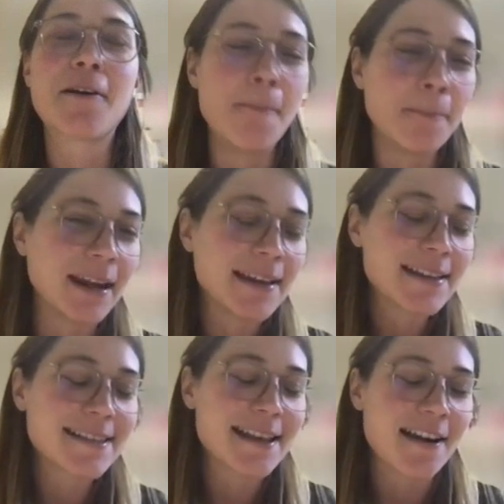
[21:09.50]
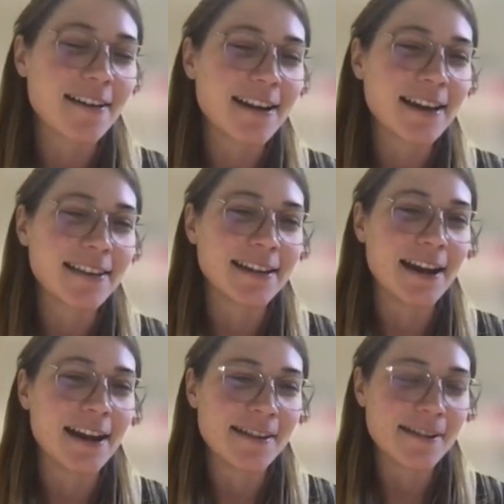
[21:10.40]
more complex area
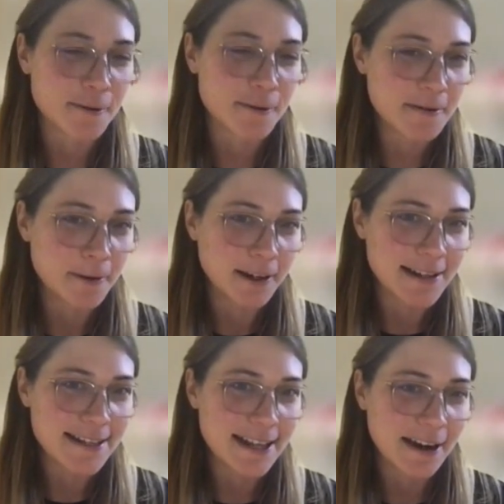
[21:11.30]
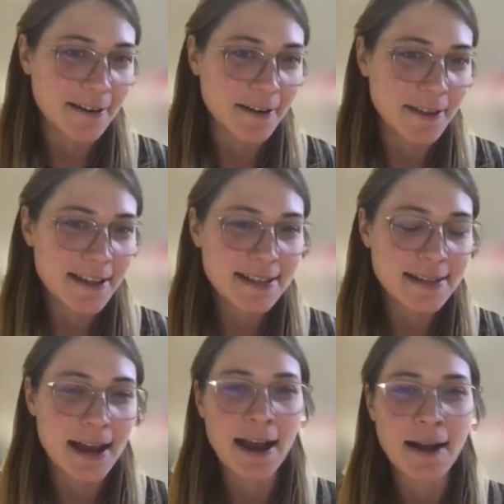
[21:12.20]
than I thought when I set out on
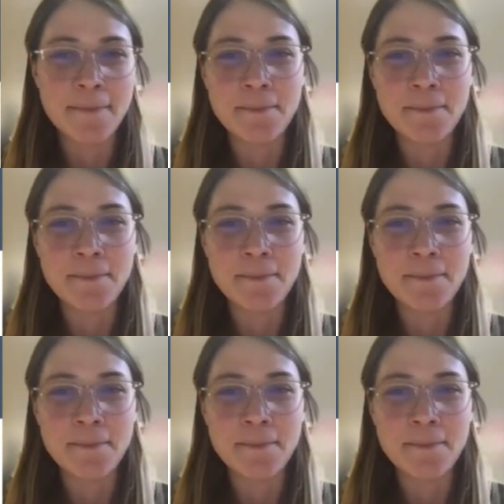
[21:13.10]
this.